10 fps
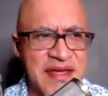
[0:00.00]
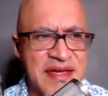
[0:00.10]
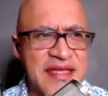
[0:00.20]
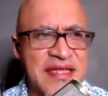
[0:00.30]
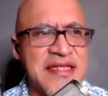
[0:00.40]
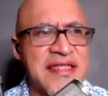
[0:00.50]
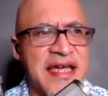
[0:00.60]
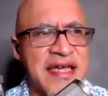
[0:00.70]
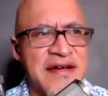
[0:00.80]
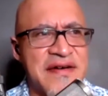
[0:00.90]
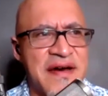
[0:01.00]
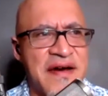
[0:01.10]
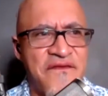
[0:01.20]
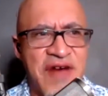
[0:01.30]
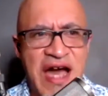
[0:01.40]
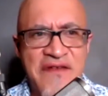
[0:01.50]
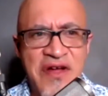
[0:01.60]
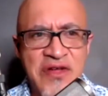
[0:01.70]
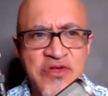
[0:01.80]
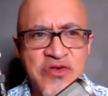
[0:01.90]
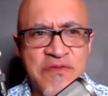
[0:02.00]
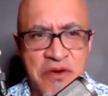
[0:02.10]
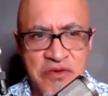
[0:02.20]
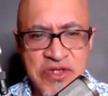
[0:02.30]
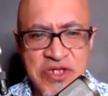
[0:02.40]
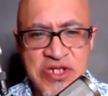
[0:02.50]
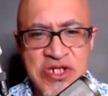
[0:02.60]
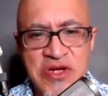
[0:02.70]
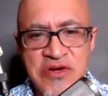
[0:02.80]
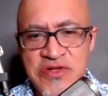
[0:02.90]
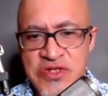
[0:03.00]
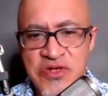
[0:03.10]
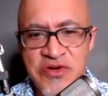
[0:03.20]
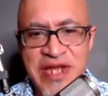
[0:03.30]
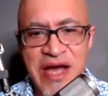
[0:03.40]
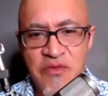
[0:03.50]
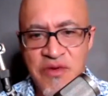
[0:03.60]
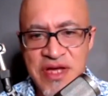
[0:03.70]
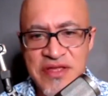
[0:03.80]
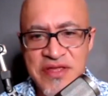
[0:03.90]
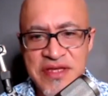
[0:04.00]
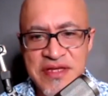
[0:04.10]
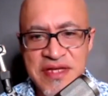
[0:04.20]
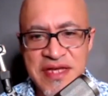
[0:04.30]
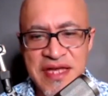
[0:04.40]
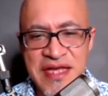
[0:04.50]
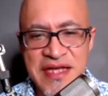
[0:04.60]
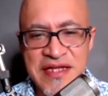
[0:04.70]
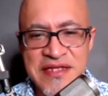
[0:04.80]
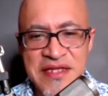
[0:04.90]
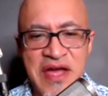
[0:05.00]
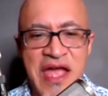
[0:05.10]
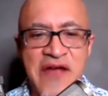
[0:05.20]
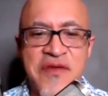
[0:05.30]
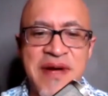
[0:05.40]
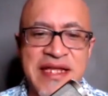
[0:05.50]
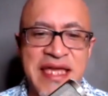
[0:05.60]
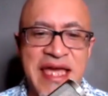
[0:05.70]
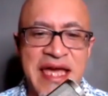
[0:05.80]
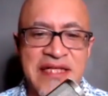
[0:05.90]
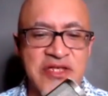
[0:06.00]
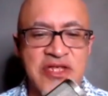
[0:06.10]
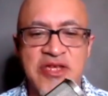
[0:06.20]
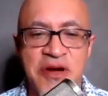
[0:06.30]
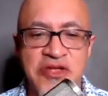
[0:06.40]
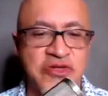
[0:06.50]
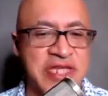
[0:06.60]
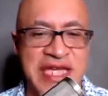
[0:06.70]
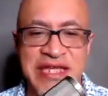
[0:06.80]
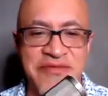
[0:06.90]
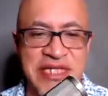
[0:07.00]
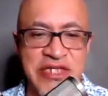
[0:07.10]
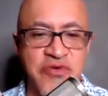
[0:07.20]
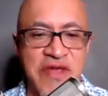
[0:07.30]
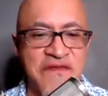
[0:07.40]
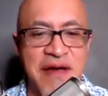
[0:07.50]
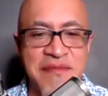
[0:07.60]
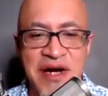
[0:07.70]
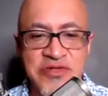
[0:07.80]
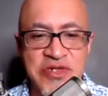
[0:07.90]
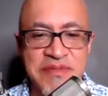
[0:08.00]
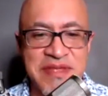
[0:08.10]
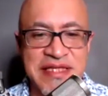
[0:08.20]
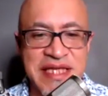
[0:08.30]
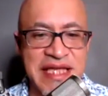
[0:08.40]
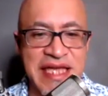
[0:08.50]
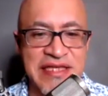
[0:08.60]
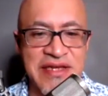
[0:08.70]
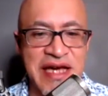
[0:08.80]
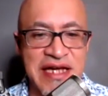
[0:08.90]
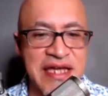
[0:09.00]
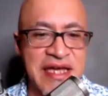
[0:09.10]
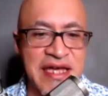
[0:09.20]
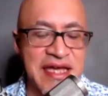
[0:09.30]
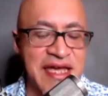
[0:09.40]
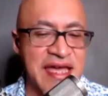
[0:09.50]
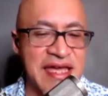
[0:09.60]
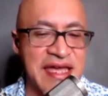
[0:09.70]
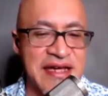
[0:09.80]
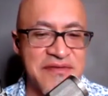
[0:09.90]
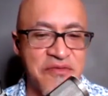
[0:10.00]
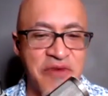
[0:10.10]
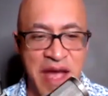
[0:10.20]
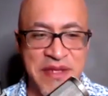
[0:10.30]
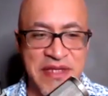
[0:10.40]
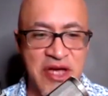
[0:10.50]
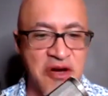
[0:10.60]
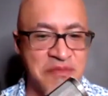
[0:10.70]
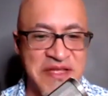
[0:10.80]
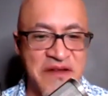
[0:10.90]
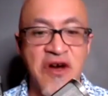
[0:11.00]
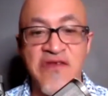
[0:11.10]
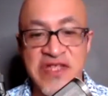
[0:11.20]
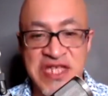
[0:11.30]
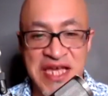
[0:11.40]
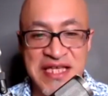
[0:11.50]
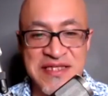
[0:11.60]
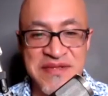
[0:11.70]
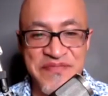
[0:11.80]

did like a 500-person show to start out with, and you know, everybody had, you know, you bought your ticket. It was like $25 or something like that, and you got a rapid COVID test,